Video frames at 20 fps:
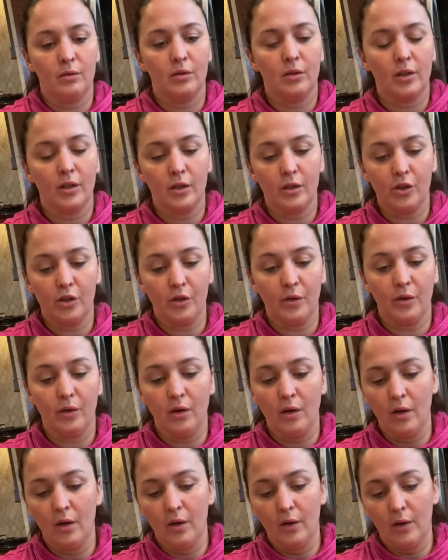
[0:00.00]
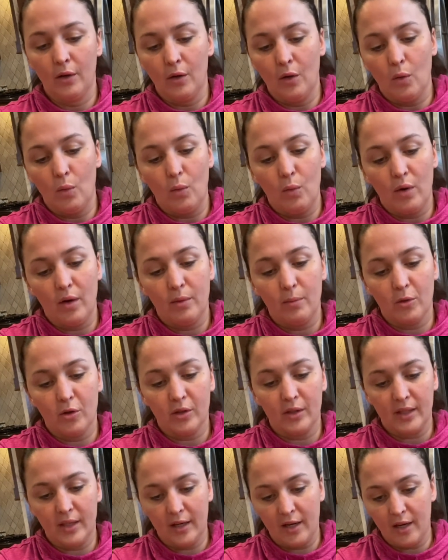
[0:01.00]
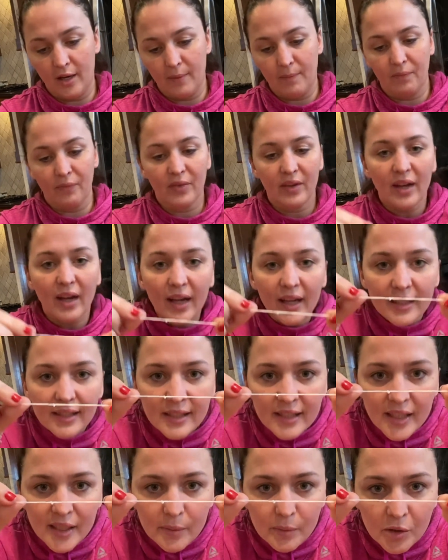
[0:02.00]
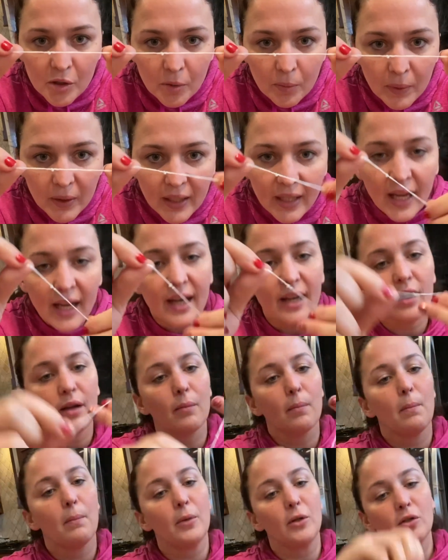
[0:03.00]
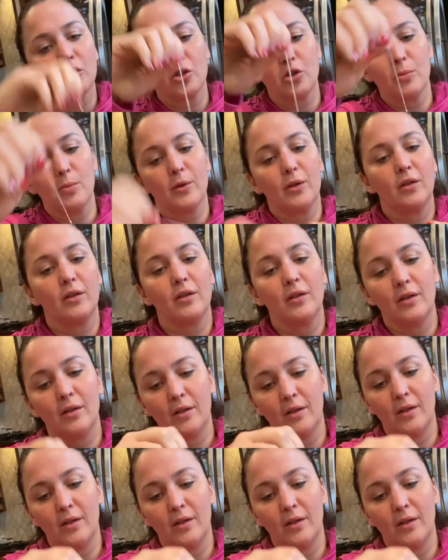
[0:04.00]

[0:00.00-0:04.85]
we're going to do it one more time. I seem to be getting multiple